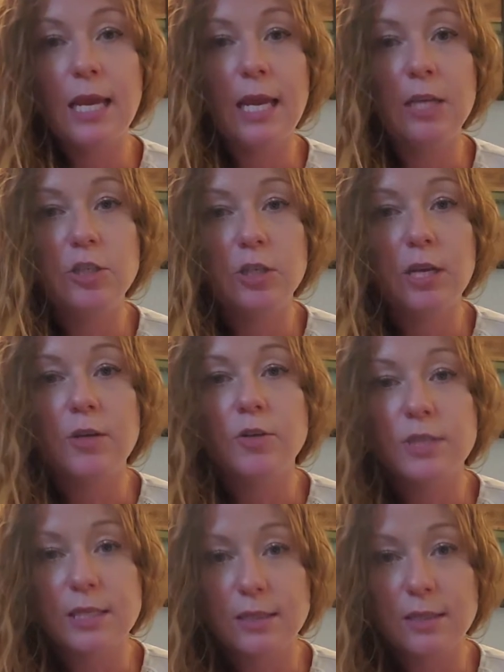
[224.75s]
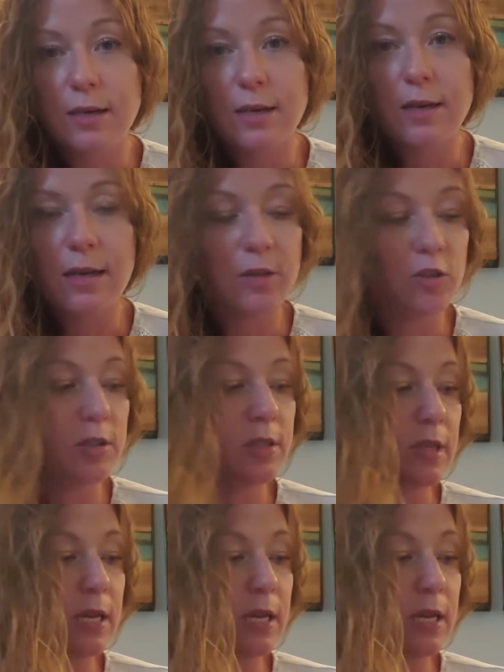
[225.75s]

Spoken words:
agent under designated agency.